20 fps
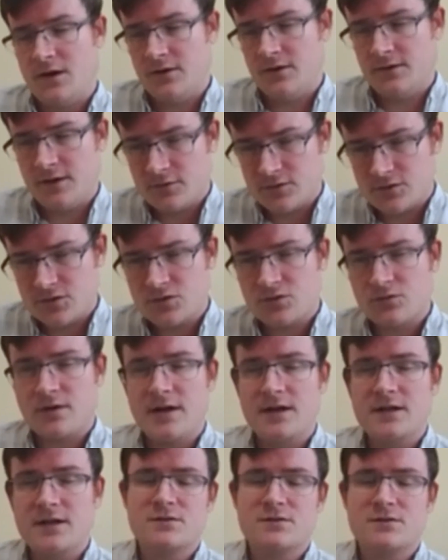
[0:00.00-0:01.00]
carrying out
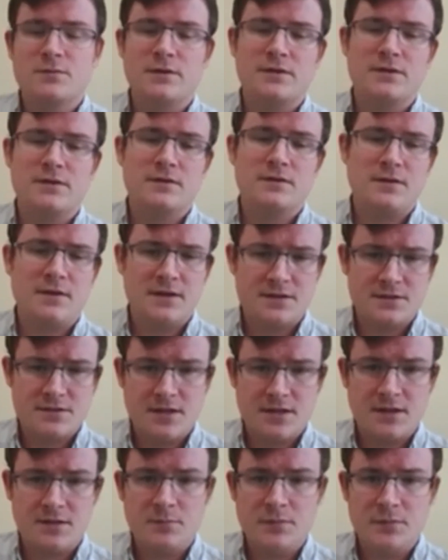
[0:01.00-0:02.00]
strikes with
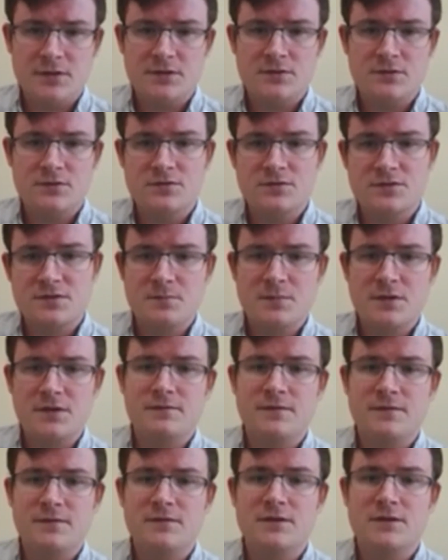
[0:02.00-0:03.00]
things like B-2s and
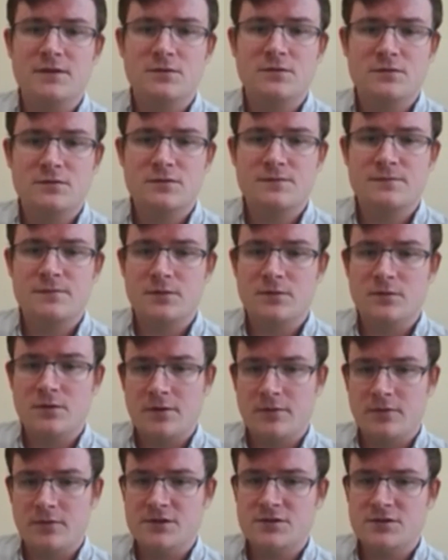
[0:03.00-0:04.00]
B-52s for
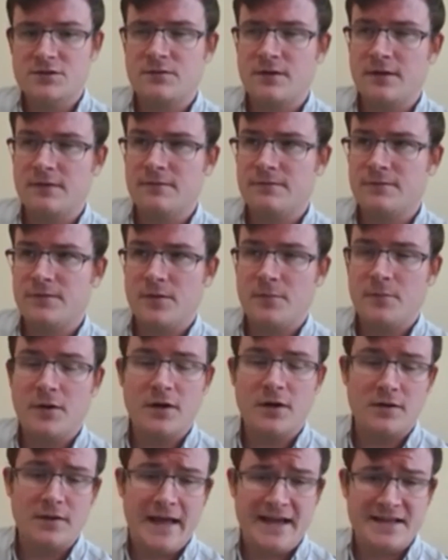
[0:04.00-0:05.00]
long-range strike from
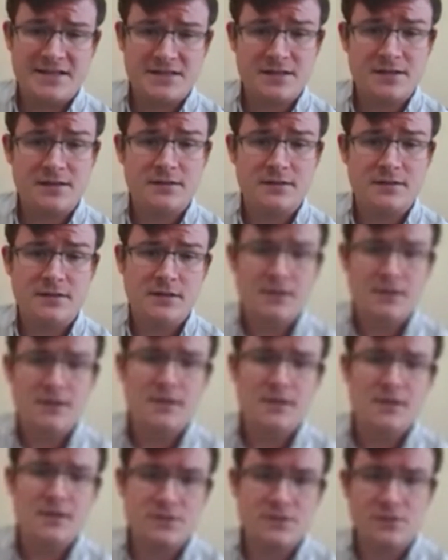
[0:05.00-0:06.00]
Alaska.
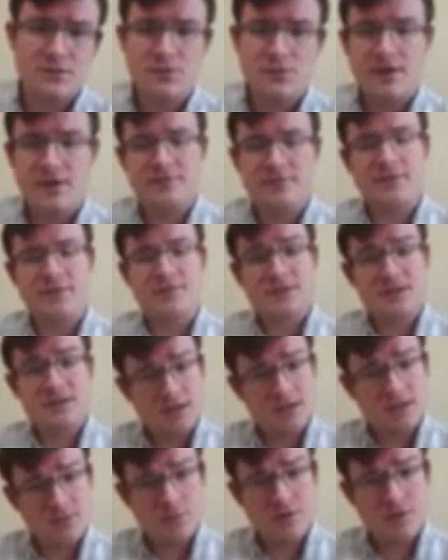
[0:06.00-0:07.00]
So you have to have a
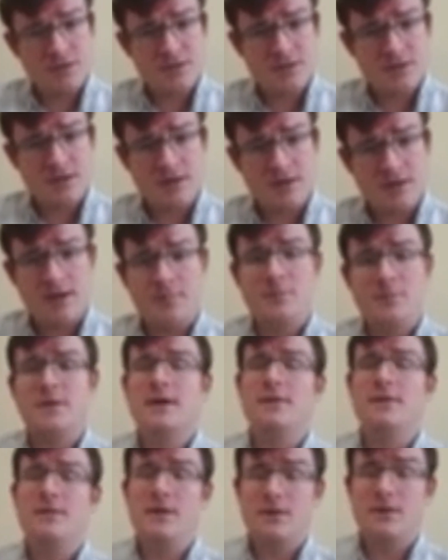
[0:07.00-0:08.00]
tanker bridge set up,
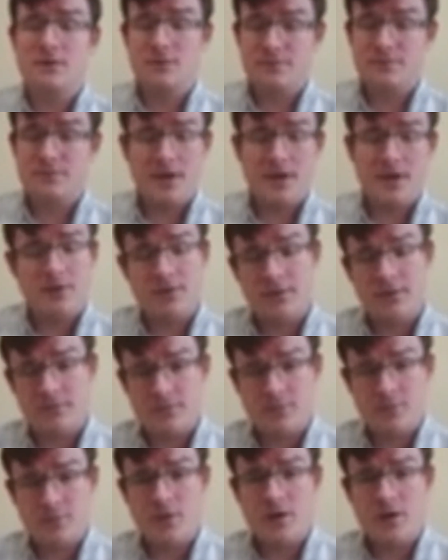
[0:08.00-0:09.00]
and then you're firing from